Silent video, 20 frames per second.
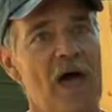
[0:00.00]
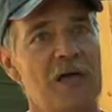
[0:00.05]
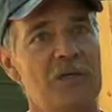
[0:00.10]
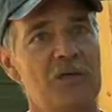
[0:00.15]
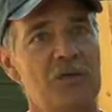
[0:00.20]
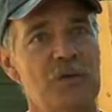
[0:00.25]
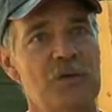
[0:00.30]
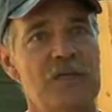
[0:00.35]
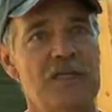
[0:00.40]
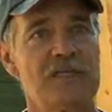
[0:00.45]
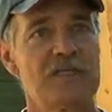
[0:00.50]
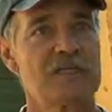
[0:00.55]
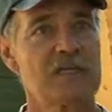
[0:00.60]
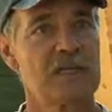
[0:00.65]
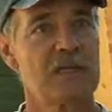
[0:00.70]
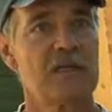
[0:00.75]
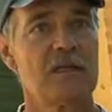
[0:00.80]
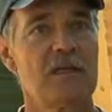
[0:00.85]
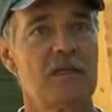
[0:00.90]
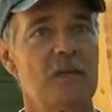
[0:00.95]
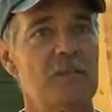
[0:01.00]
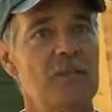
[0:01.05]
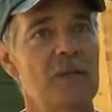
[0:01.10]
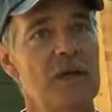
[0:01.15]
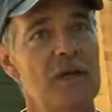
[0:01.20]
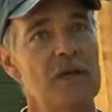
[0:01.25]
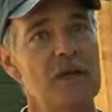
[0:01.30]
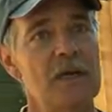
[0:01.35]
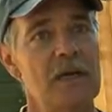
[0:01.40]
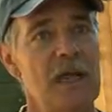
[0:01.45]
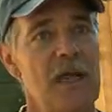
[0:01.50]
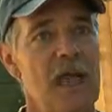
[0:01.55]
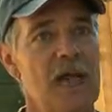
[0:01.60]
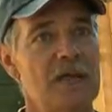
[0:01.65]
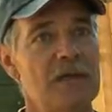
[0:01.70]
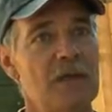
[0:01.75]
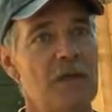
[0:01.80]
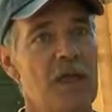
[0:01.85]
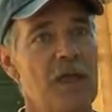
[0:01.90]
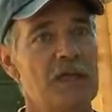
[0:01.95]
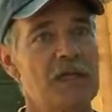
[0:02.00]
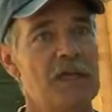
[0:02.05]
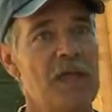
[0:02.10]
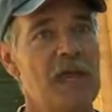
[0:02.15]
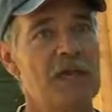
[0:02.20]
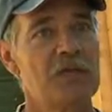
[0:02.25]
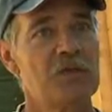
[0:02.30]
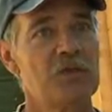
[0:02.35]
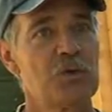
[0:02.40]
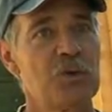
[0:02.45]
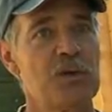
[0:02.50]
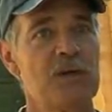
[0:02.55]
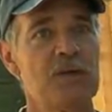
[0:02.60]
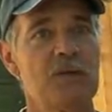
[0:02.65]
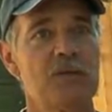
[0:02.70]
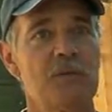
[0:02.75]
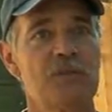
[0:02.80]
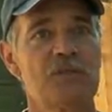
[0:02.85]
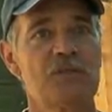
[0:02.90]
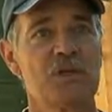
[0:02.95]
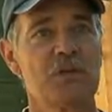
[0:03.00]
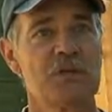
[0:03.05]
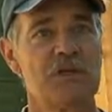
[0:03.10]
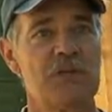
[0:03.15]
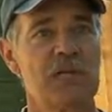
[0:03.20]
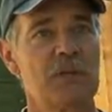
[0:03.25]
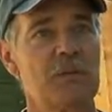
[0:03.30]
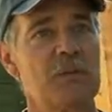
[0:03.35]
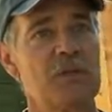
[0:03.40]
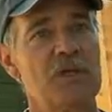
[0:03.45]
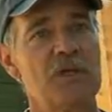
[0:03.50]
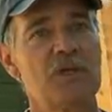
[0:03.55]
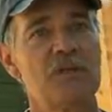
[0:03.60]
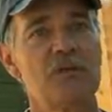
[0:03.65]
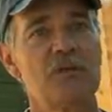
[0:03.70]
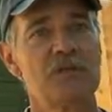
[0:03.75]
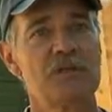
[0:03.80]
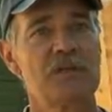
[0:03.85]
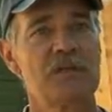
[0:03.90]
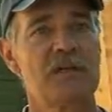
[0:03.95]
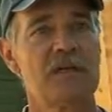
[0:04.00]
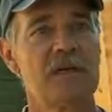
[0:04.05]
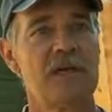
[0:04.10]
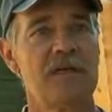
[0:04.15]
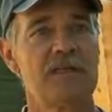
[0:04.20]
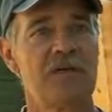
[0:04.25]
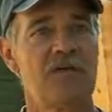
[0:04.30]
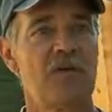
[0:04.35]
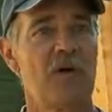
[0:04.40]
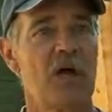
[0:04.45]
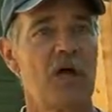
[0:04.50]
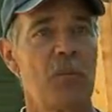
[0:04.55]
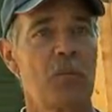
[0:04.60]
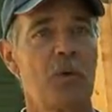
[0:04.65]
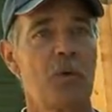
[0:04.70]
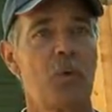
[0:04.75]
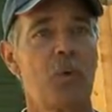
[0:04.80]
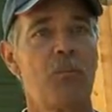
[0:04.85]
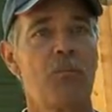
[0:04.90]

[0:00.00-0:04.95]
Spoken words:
trees, skinning them, and treating them so that they can be used as a viable